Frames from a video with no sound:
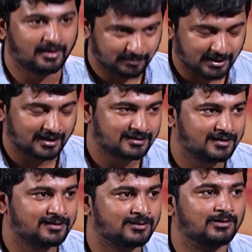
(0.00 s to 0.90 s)

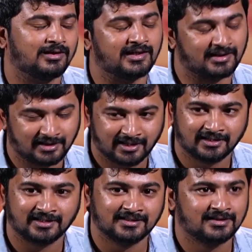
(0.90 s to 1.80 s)
asking you,
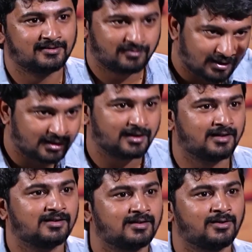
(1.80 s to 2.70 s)
like, is it for
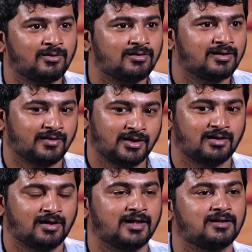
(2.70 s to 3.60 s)
real that you don't, when you're
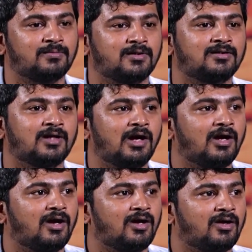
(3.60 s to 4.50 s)
in Hyderabad,
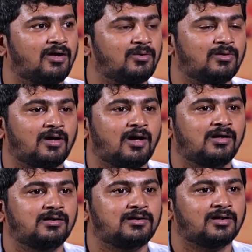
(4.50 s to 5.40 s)
uh, you
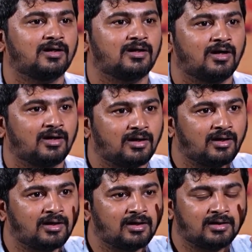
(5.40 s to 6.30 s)
can't,
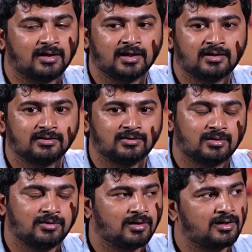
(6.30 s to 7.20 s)
like, you,
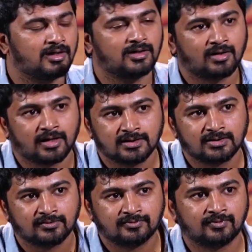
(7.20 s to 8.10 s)
you can't take your eyes
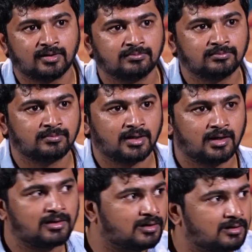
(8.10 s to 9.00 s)
off from
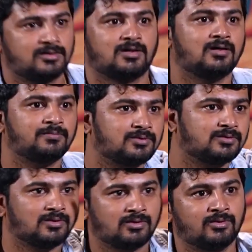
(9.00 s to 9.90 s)
biryani shops
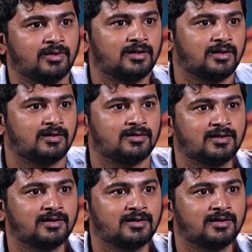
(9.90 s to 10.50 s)
going here and there.